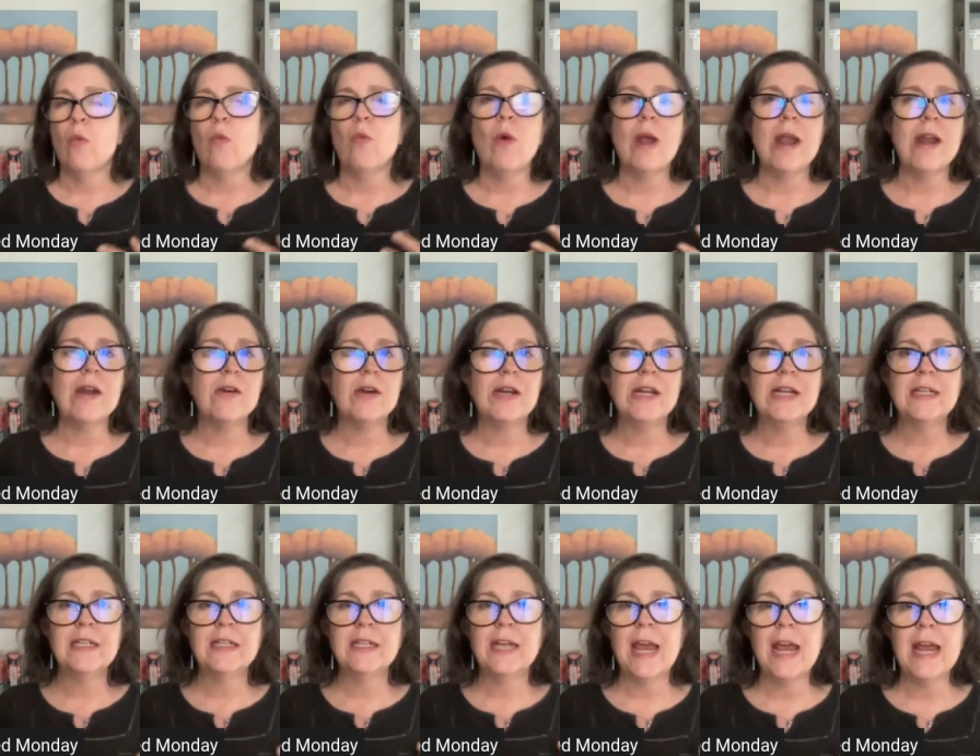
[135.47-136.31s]
where
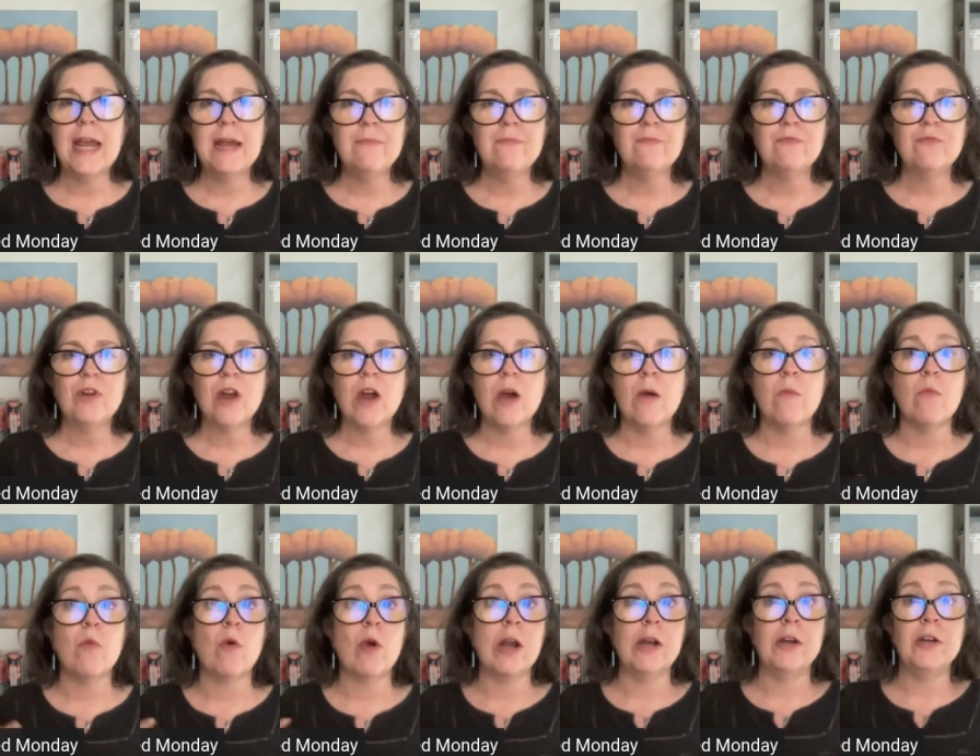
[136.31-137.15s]
it came
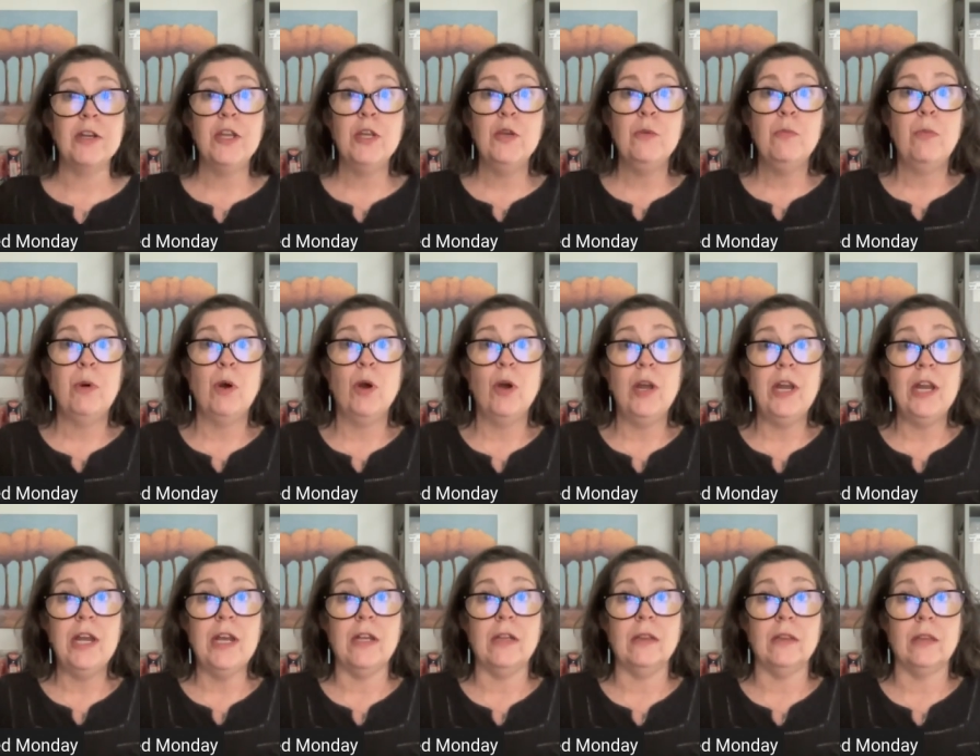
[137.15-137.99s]
from, where you
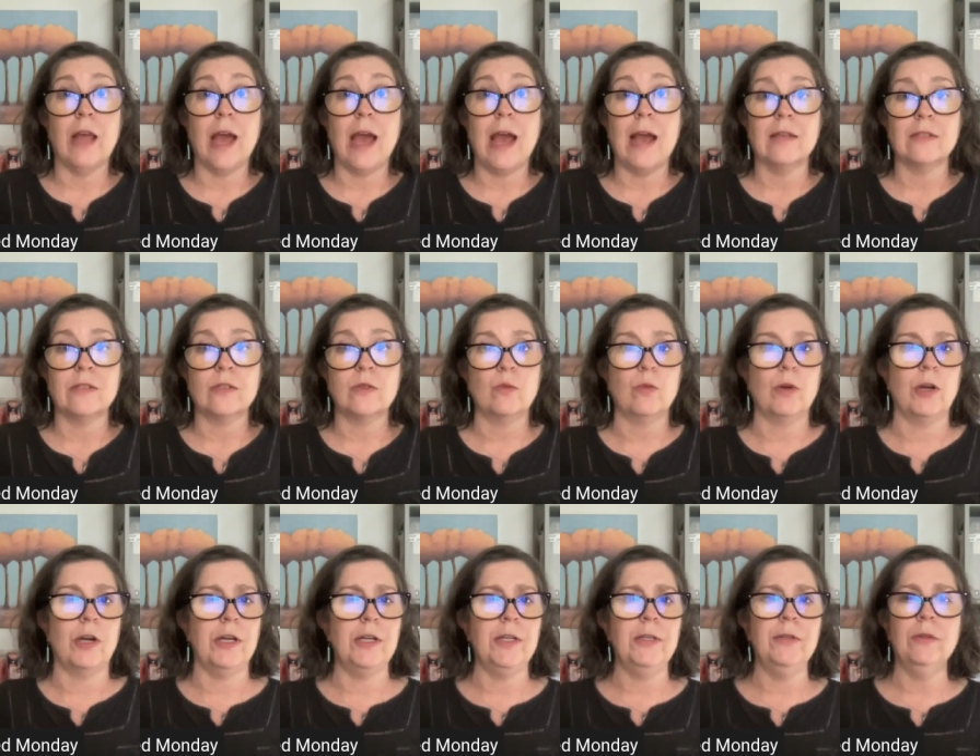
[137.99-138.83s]
put it last,
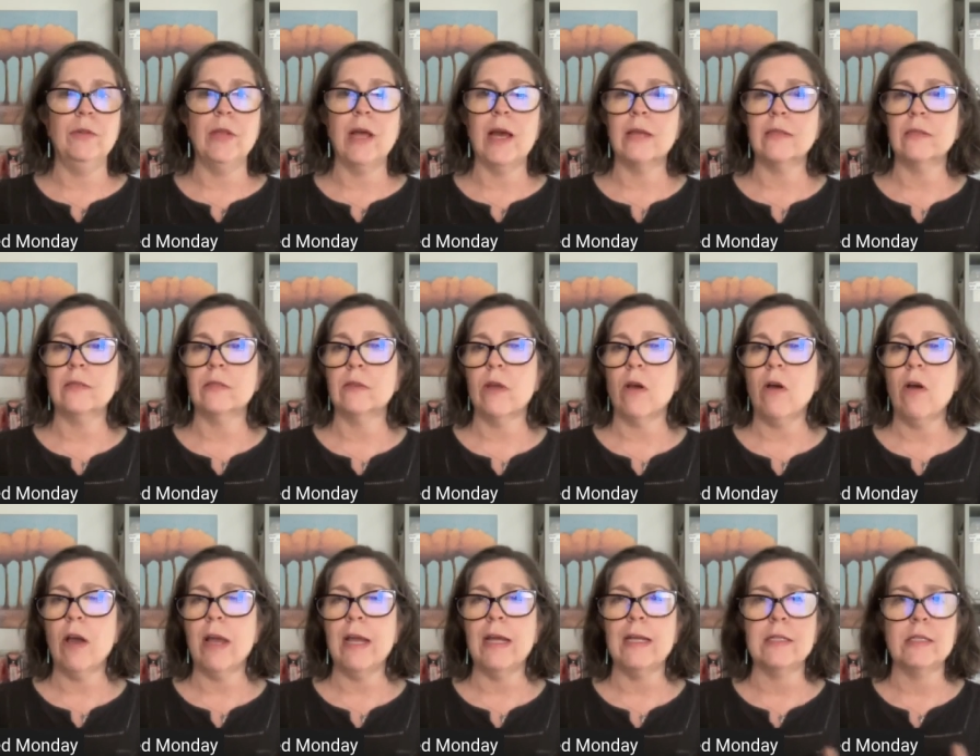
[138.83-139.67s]
where you last
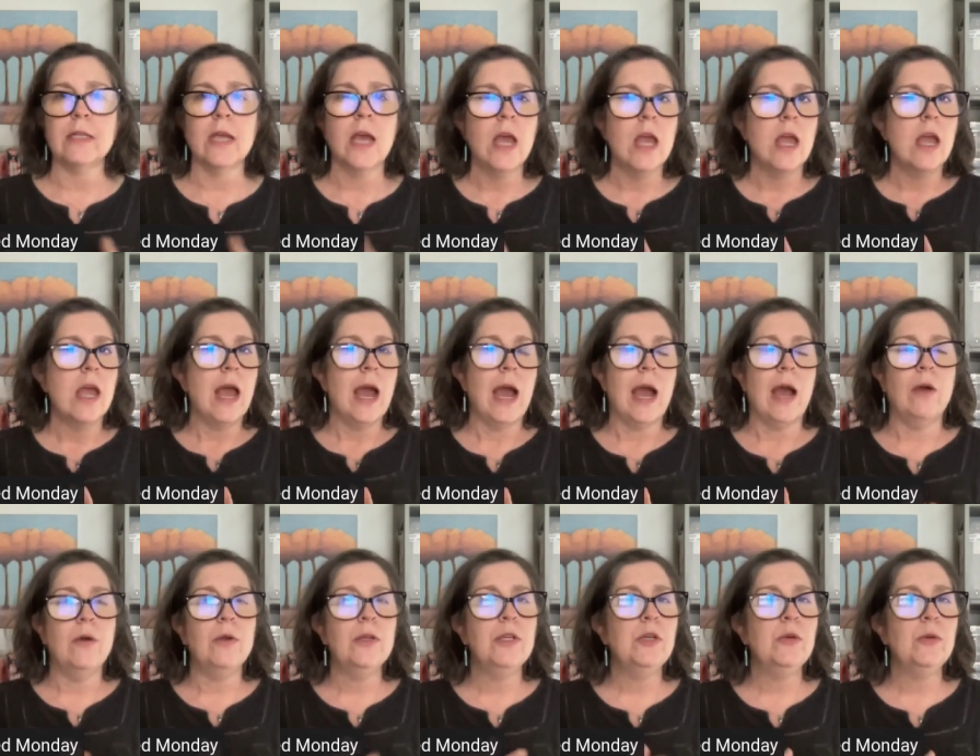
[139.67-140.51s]
saw it,
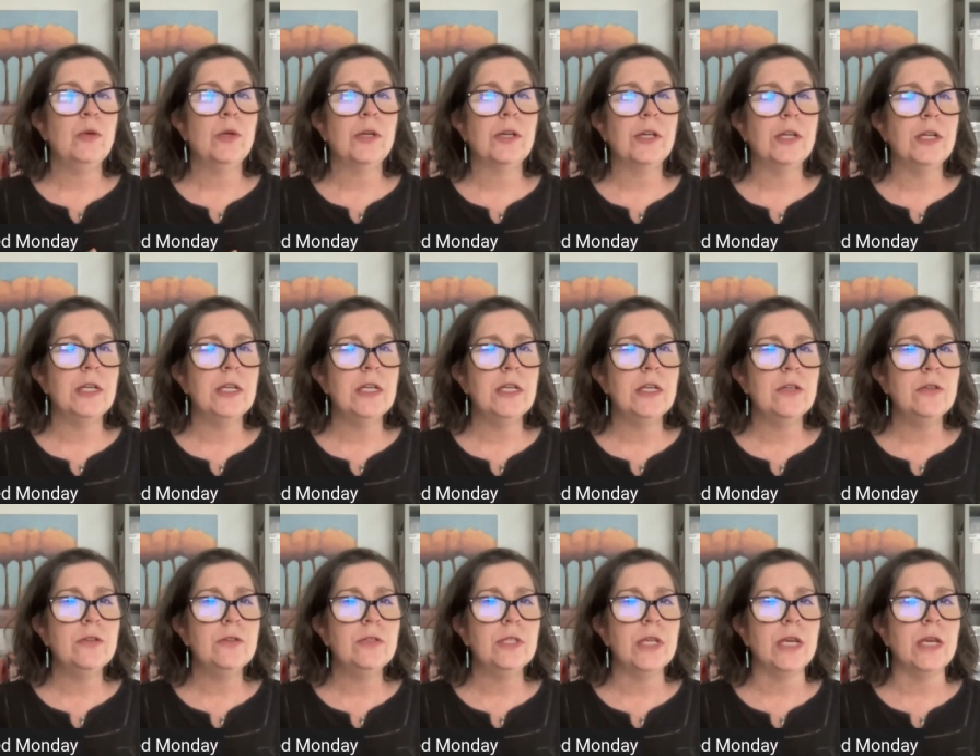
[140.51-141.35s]
how you were going to
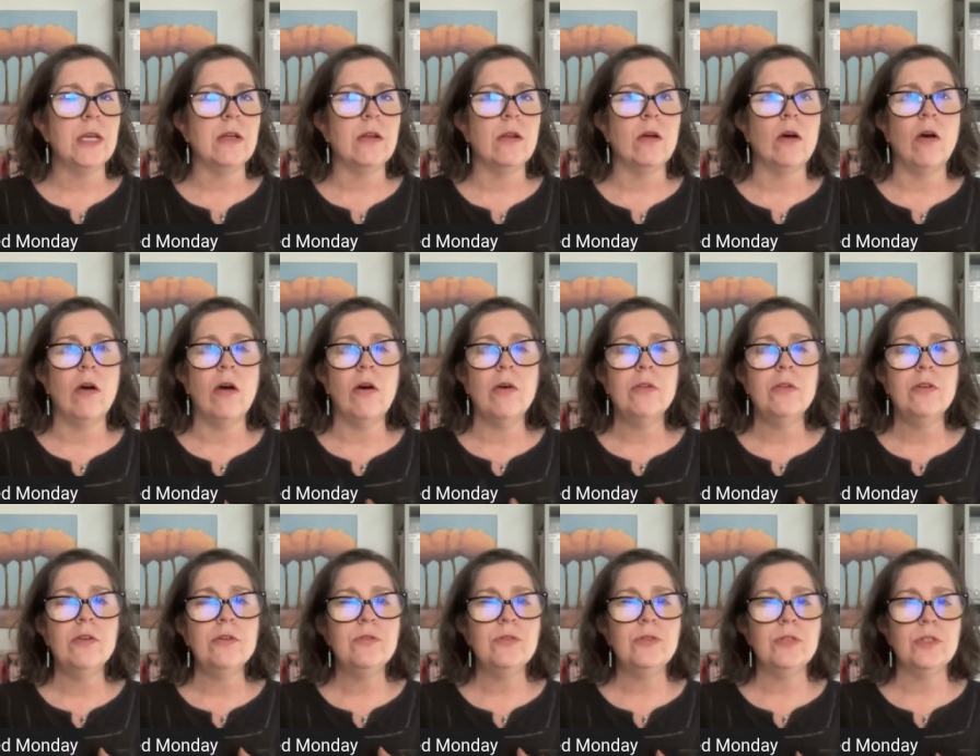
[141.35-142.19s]
use it. All
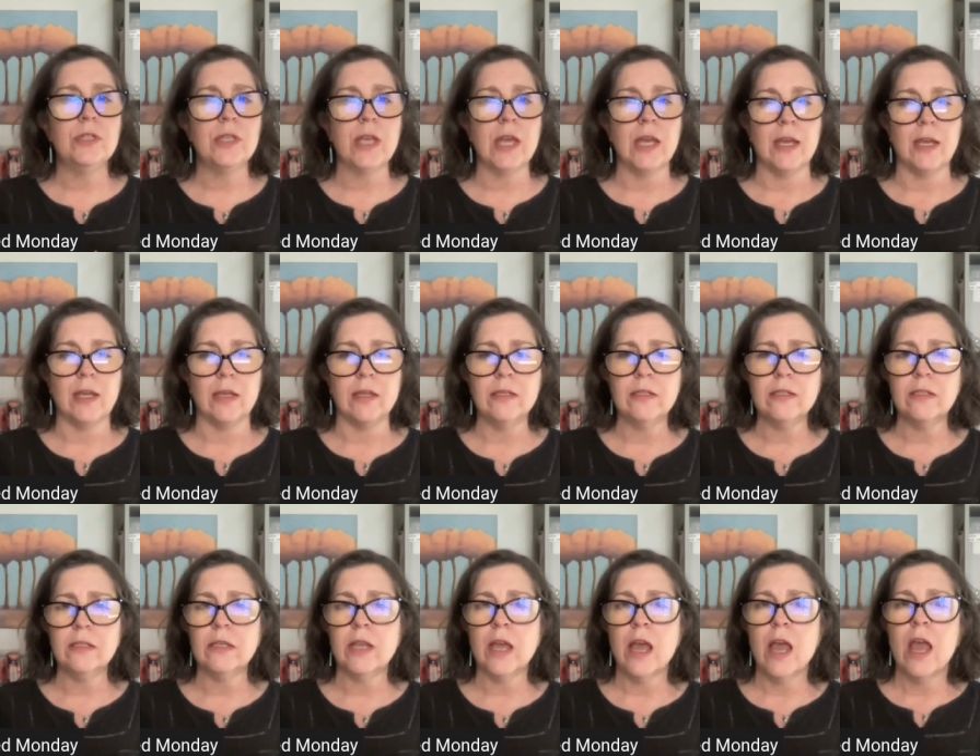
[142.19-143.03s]
those
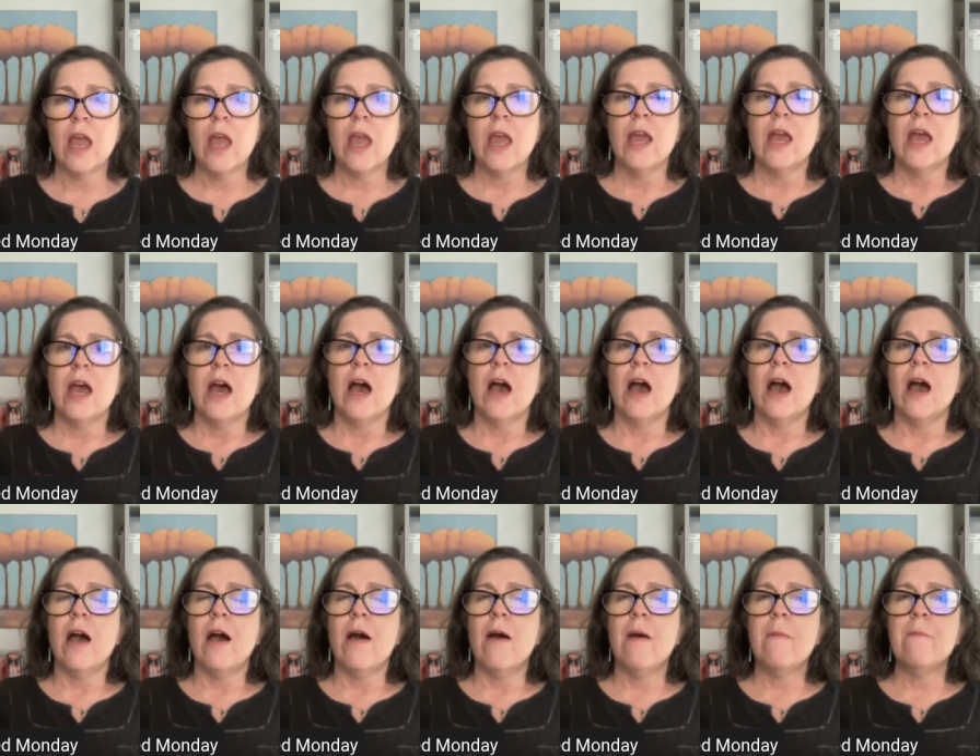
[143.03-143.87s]
things
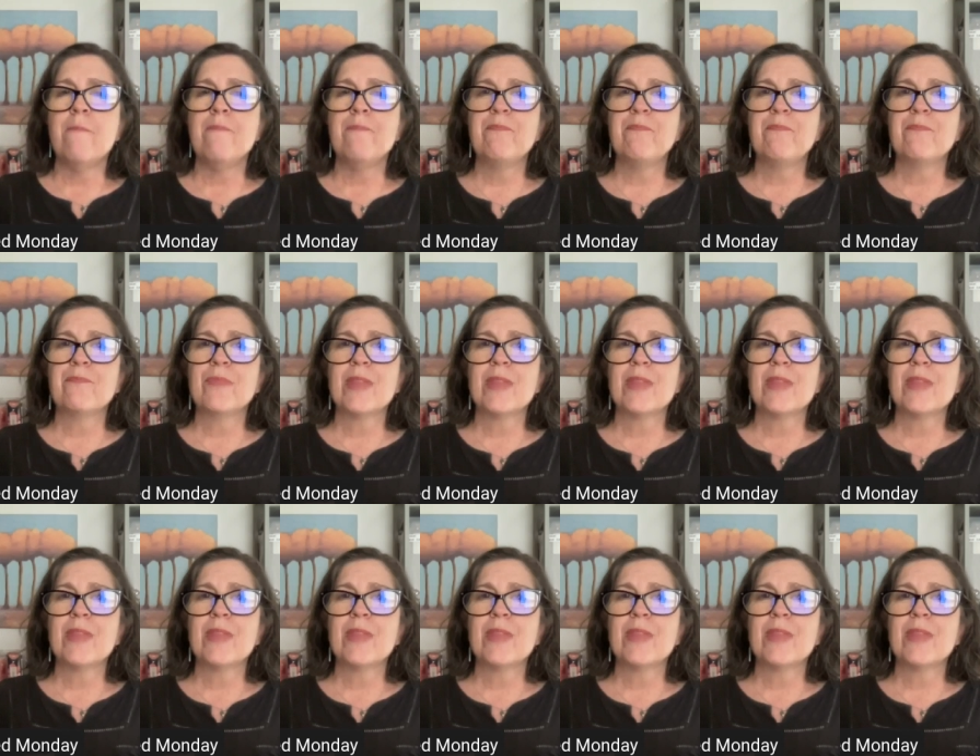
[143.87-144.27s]
um,